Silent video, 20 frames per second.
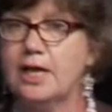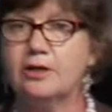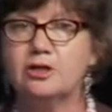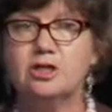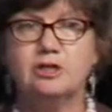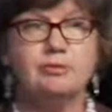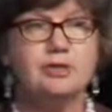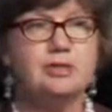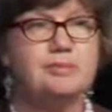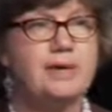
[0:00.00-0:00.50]
A
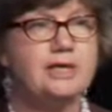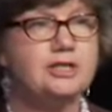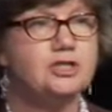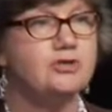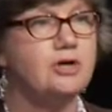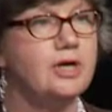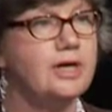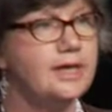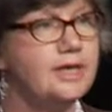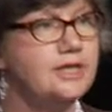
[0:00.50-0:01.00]
little bit about
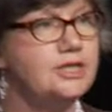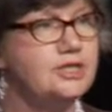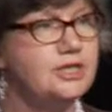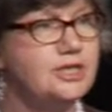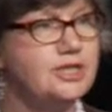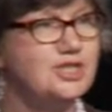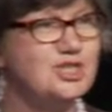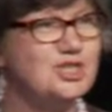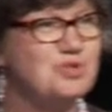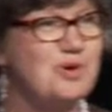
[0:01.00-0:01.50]
dry
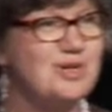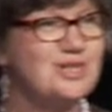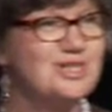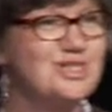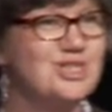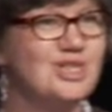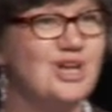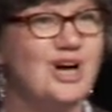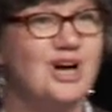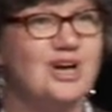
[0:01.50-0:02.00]
aging, just one
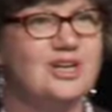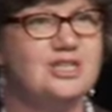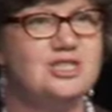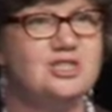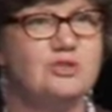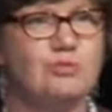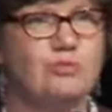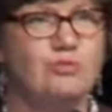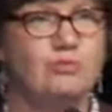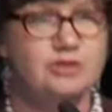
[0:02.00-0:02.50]
slide.
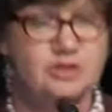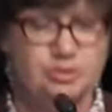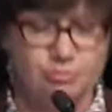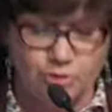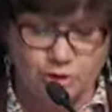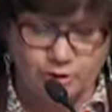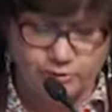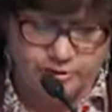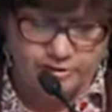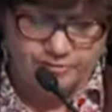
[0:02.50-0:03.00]
It's some
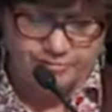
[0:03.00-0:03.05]
work